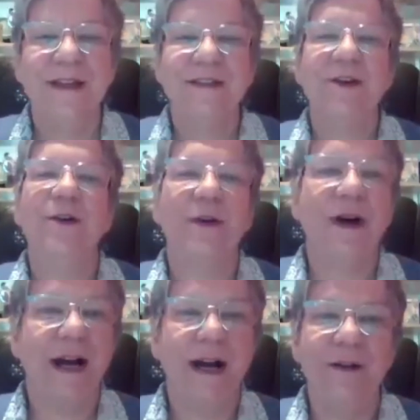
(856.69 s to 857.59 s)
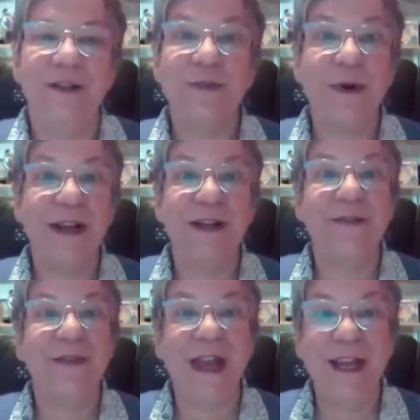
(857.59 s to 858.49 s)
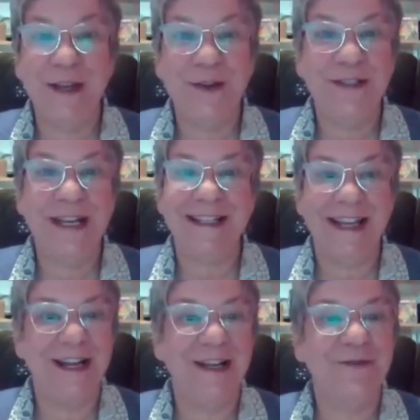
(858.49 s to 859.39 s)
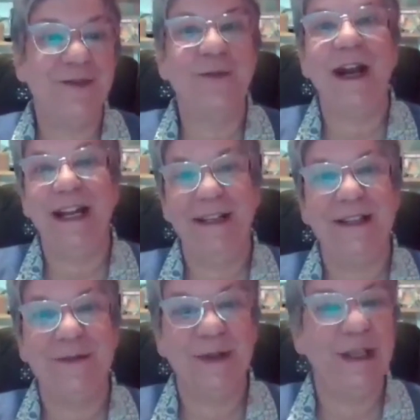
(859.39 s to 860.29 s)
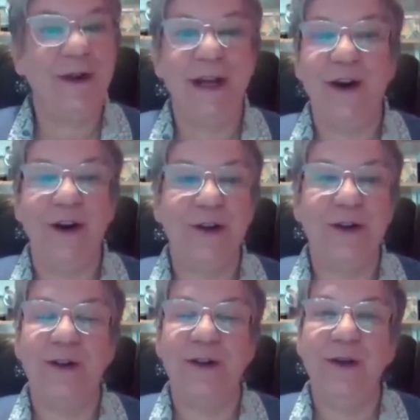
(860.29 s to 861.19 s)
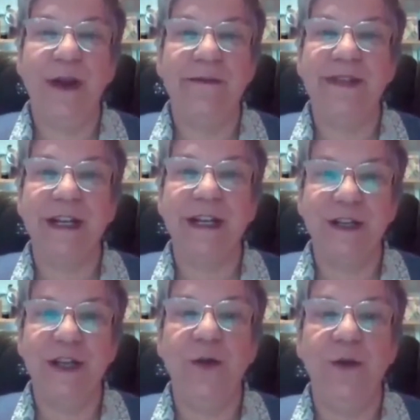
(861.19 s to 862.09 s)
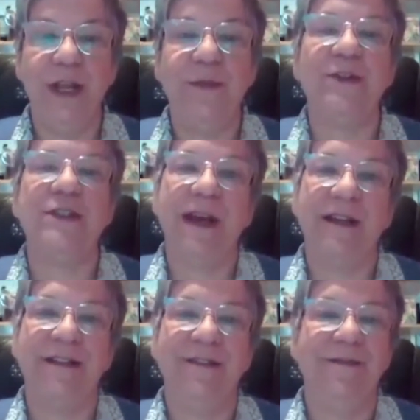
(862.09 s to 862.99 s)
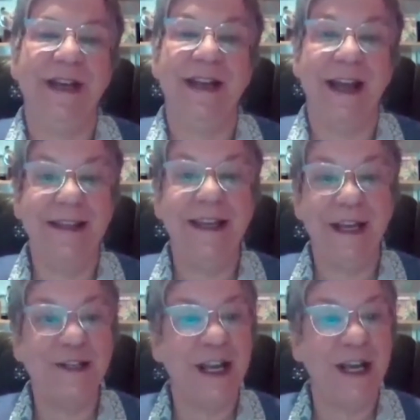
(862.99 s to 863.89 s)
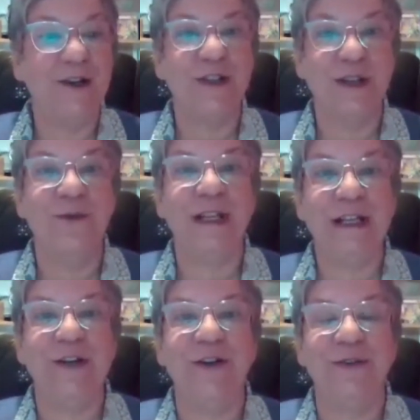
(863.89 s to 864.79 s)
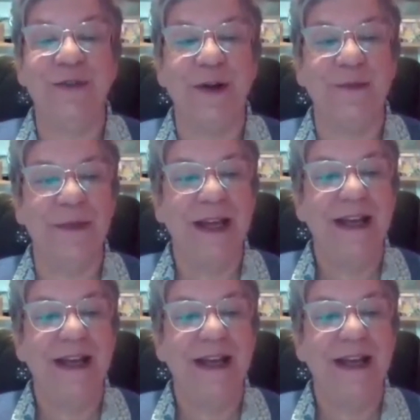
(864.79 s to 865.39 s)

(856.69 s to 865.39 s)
So just want to thank you, Tatiana, for writing this really great article. You have such a unique perspective that I think educators can really learn from.